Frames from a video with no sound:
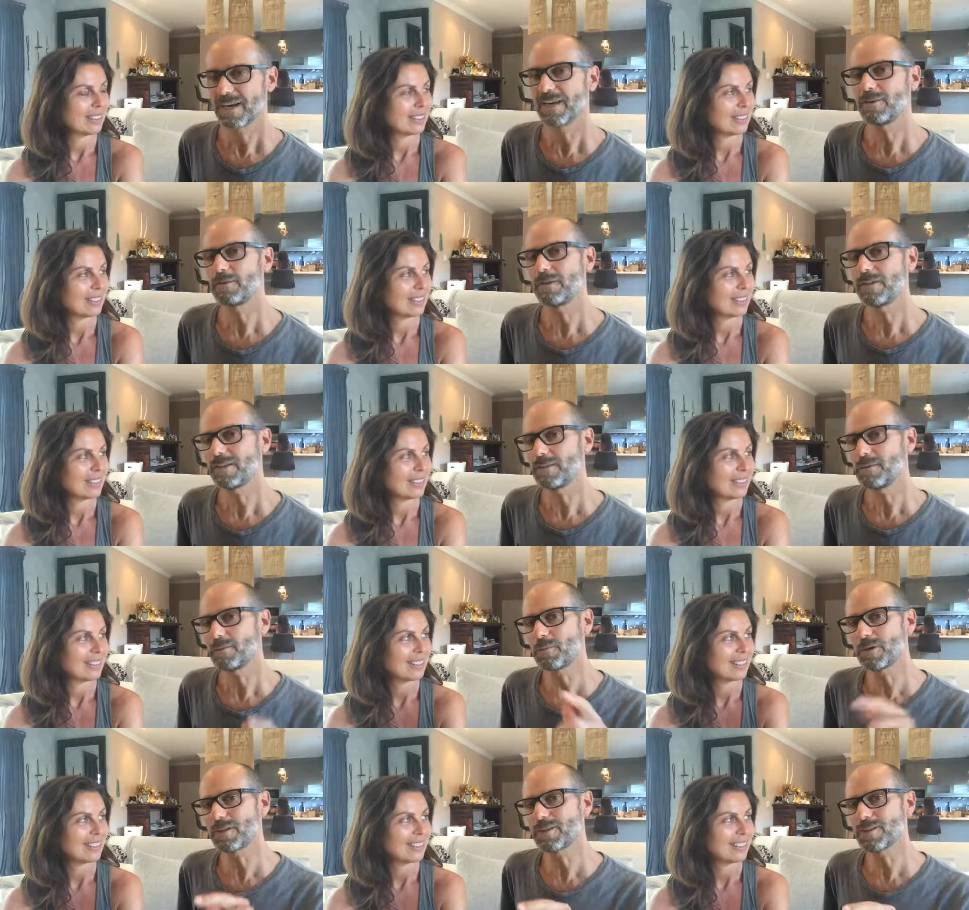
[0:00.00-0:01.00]
Speaker 1: wait, let me
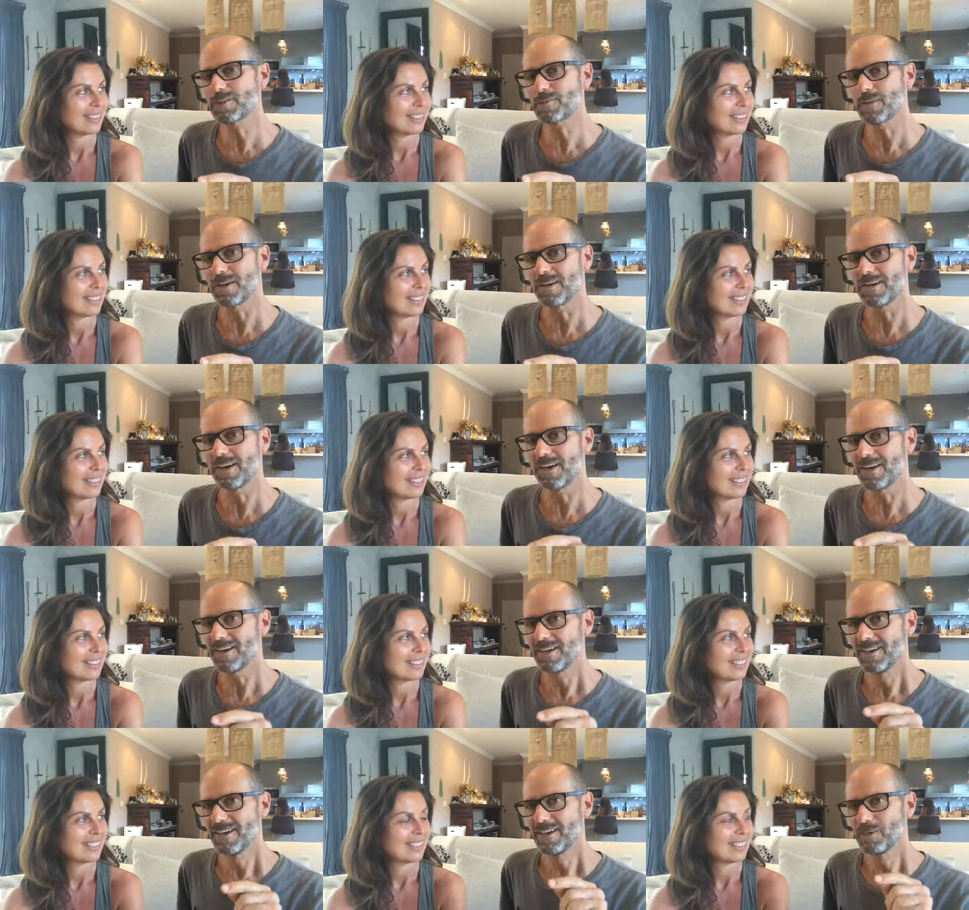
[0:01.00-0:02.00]
put it this way.
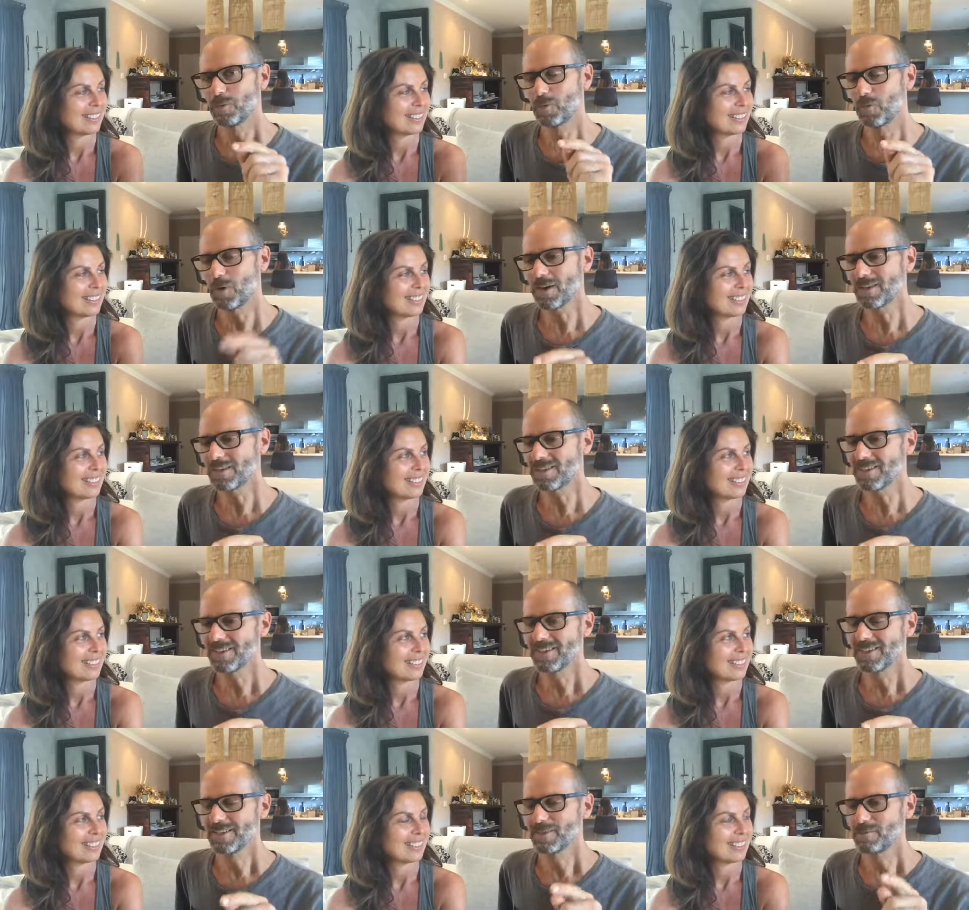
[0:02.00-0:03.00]
What
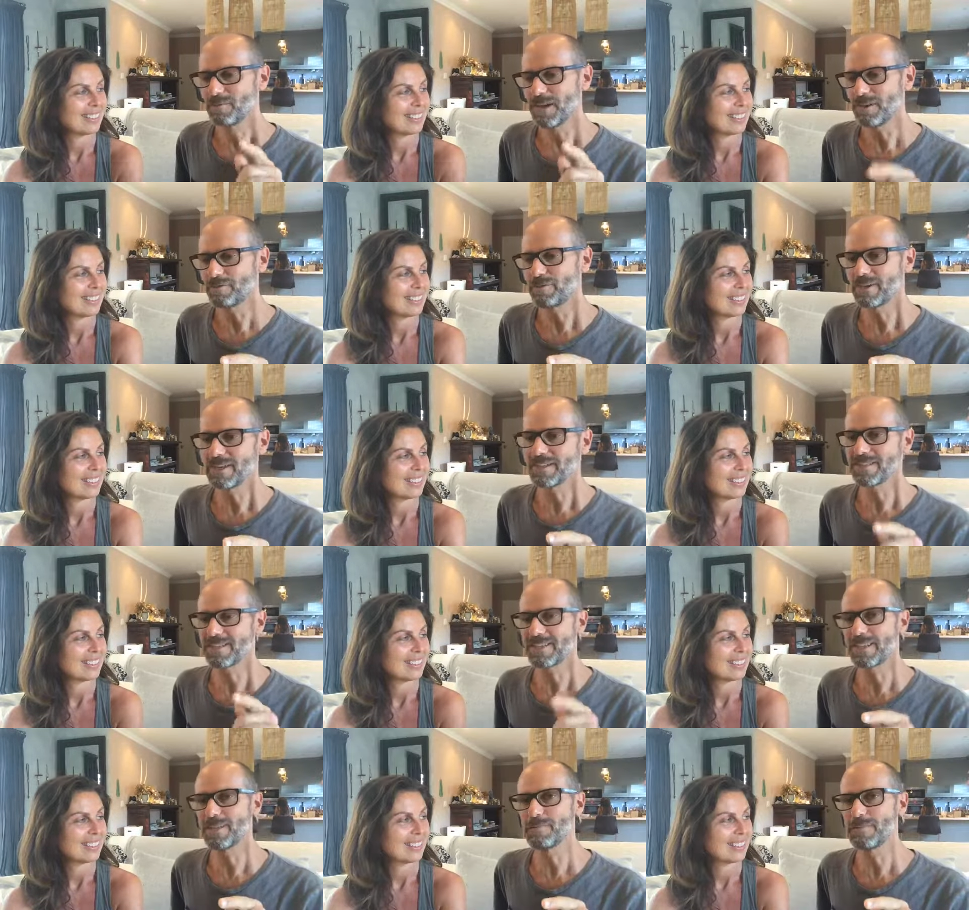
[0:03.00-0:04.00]
my friends
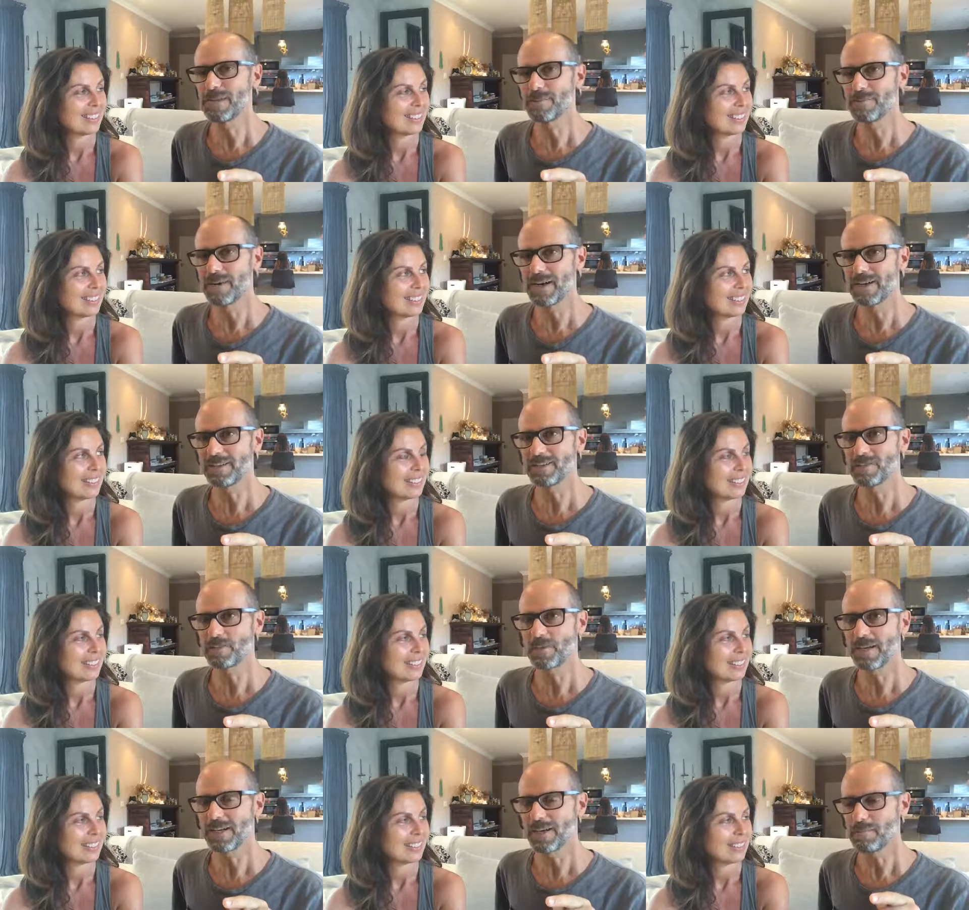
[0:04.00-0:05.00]
tell me about
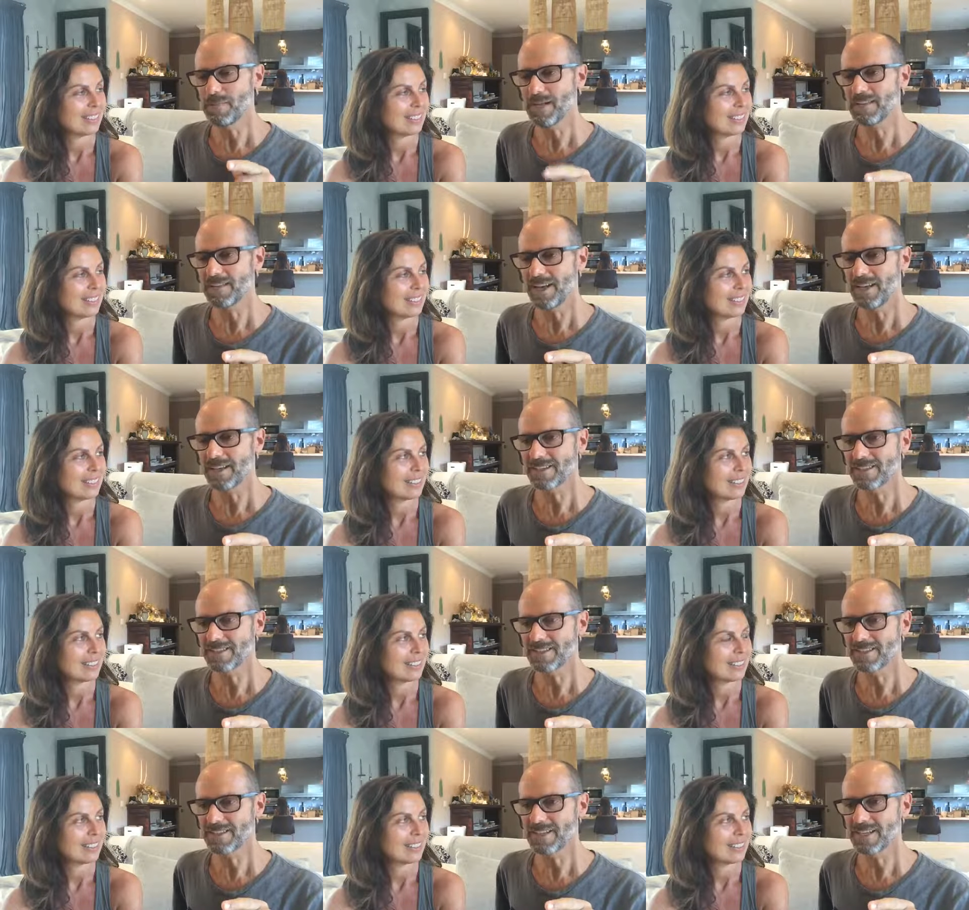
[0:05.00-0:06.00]
when I met Alex
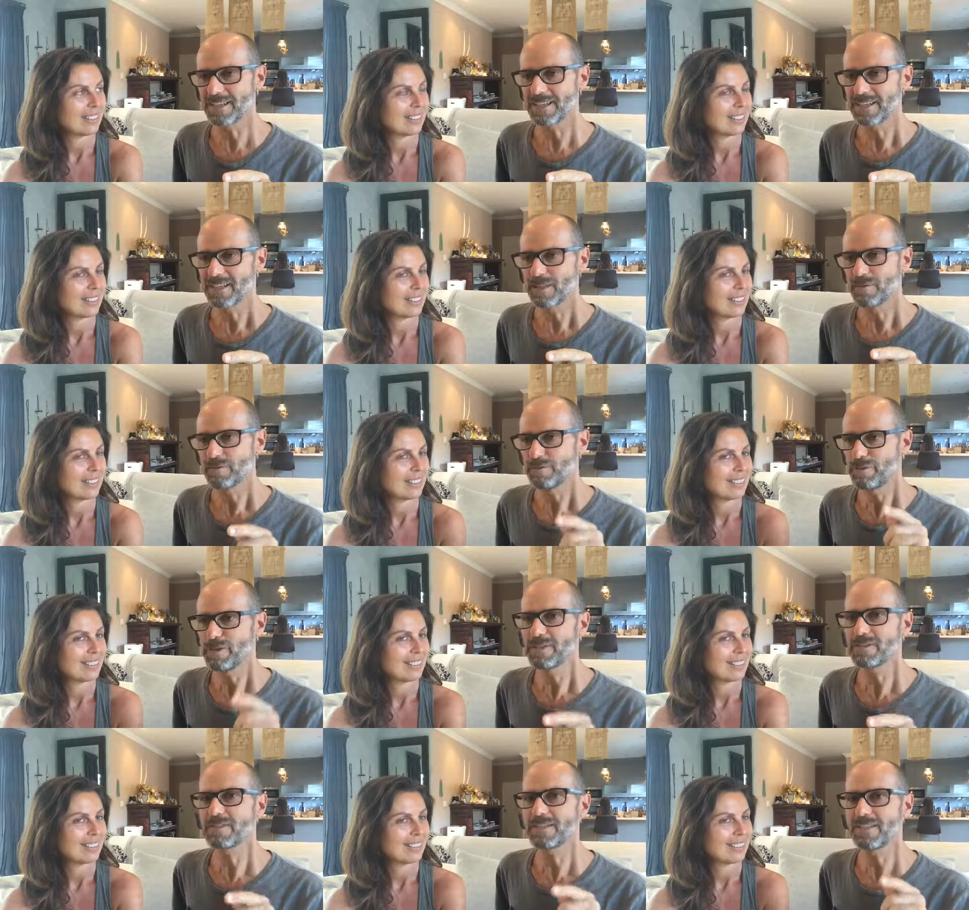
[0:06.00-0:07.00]
is that the
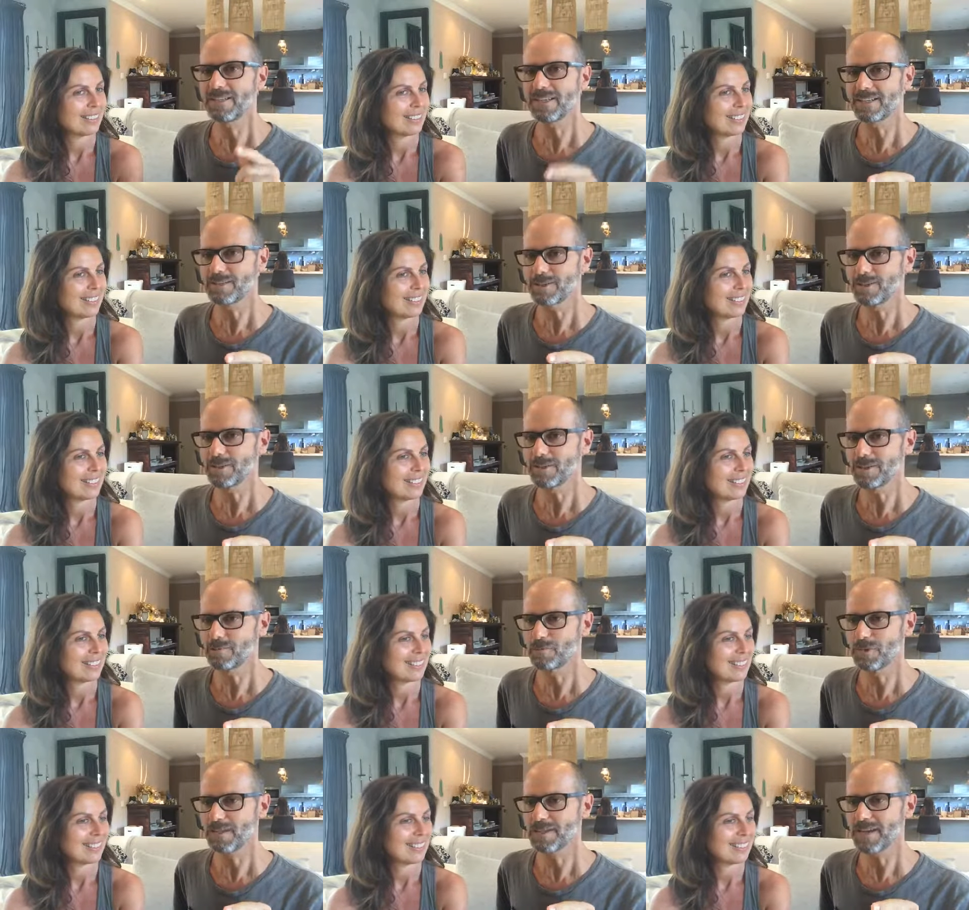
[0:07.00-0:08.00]
first thing I told them
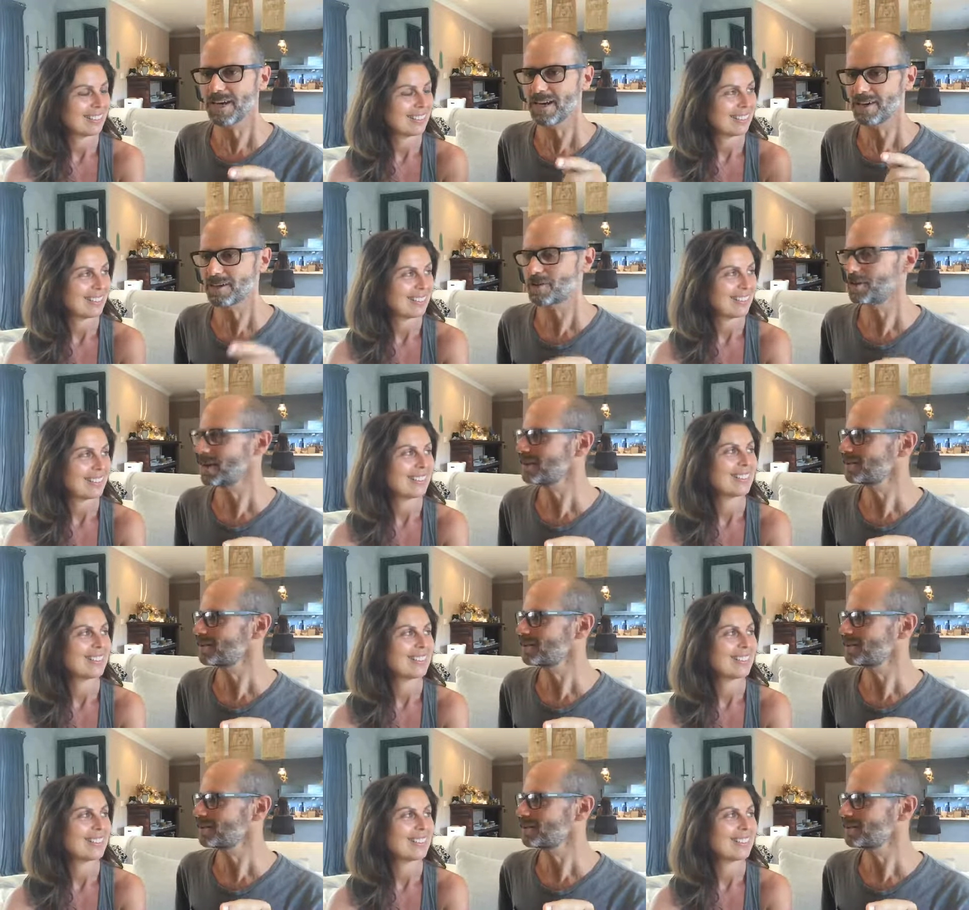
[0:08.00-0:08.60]
was how great